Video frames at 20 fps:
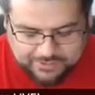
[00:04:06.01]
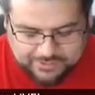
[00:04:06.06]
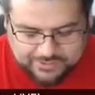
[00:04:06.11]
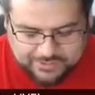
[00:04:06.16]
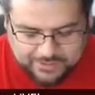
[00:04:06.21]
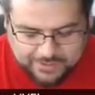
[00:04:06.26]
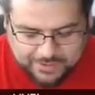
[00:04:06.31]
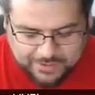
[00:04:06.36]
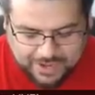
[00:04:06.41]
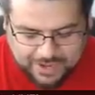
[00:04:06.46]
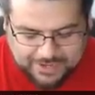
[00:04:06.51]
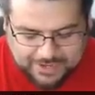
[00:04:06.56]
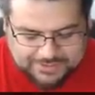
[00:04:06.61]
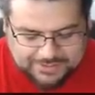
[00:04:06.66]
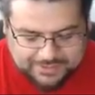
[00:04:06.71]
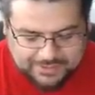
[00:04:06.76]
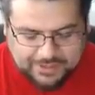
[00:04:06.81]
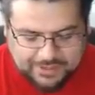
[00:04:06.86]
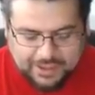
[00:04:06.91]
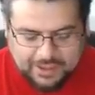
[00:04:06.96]
So, guys,
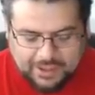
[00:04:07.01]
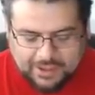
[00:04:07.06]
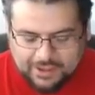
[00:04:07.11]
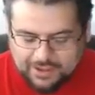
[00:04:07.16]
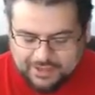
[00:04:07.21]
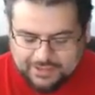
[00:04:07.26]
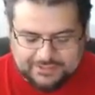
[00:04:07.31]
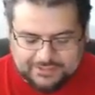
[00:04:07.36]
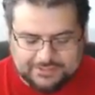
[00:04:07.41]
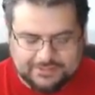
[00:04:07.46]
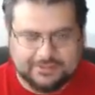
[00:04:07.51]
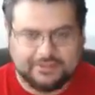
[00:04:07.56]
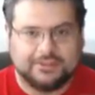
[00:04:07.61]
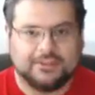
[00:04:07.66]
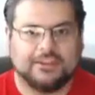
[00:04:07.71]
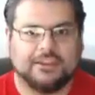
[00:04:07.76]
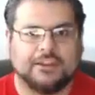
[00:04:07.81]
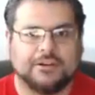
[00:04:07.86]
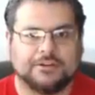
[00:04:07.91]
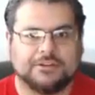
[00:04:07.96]
uh,
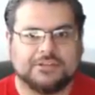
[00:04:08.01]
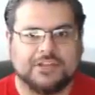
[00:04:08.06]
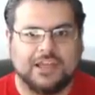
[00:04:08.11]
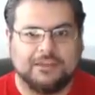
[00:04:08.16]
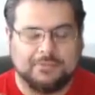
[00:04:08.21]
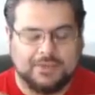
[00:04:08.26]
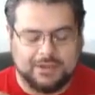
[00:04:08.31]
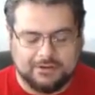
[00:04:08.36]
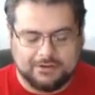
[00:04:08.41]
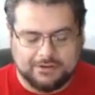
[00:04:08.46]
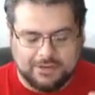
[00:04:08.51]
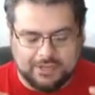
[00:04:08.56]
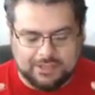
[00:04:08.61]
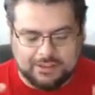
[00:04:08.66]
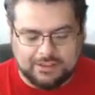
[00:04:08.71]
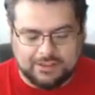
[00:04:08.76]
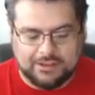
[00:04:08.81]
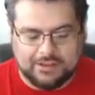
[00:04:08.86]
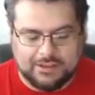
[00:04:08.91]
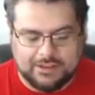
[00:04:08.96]
you know, chime in in
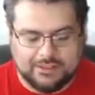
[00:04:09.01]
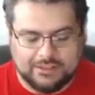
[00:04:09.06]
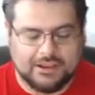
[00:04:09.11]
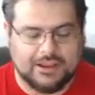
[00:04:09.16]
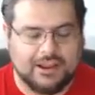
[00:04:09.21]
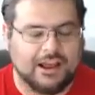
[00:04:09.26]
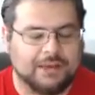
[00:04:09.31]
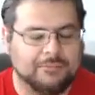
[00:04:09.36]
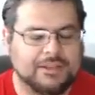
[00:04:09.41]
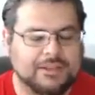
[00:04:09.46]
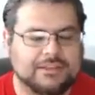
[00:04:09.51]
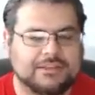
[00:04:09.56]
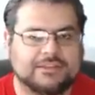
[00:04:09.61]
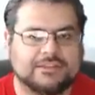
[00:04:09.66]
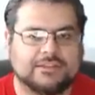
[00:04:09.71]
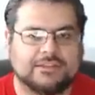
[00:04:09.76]
the in the comments.